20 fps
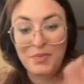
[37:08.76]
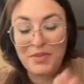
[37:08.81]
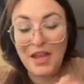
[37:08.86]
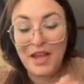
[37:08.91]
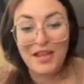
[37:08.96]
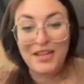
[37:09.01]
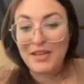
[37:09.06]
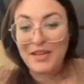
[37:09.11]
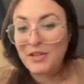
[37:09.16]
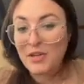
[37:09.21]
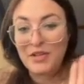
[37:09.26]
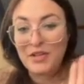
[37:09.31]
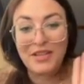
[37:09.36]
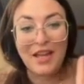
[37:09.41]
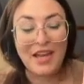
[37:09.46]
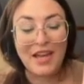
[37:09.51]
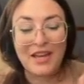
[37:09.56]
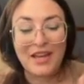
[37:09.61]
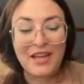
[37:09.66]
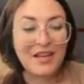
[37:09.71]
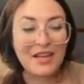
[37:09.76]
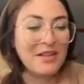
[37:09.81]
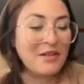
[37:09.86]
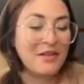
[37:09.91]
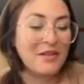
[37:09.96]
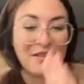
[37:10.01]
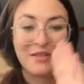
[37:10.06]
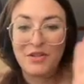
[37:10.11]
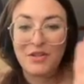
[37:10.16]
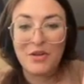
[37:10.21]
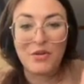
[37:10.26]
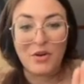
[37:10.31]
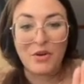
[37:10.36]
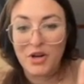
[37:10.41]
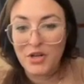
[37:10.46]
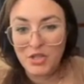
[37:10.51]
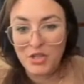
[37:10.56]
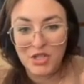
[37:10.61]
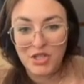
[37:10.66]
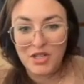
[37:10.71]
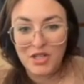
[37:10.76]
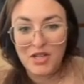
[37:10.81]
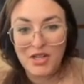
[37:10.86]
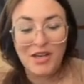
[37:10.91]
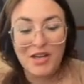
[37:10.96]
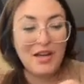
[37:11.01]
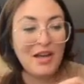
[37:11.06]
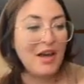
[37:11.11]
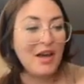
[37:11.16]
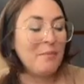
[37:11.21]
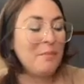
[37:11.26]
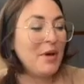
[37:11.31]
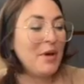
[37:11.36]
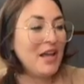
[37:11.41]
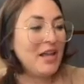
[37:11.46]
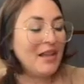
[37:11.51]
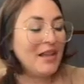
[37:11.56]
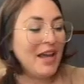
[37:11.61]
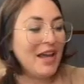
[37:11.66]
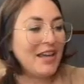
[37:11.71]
you're like gorge. But like